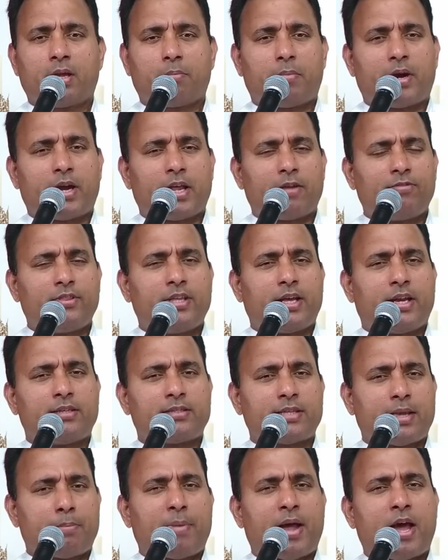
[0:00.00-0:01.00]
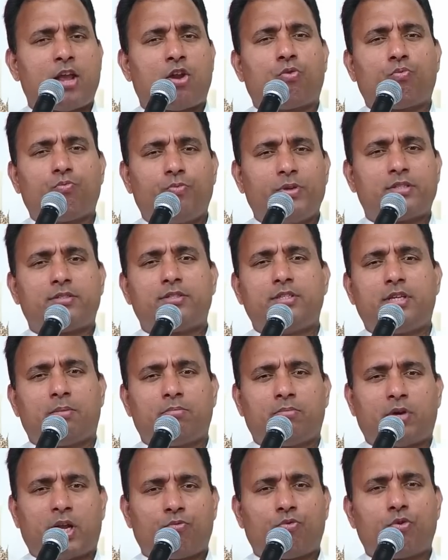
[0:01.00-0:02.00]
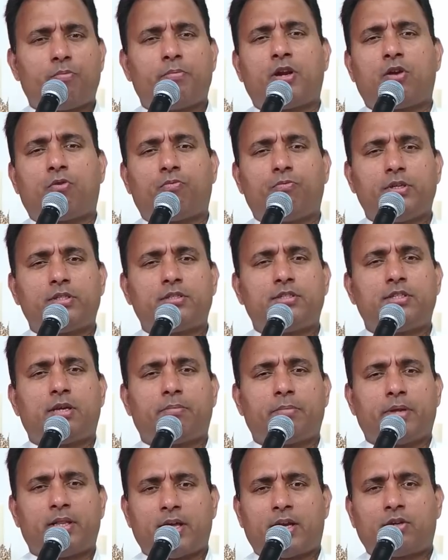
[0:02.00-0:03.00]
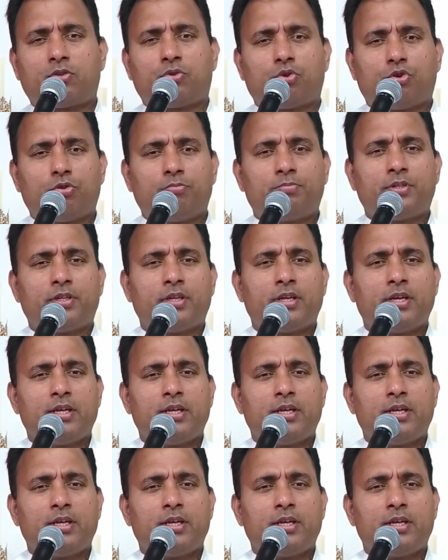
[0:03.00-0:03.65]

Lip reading: But if there is a man of wisdom or a woman of wisdom in that group,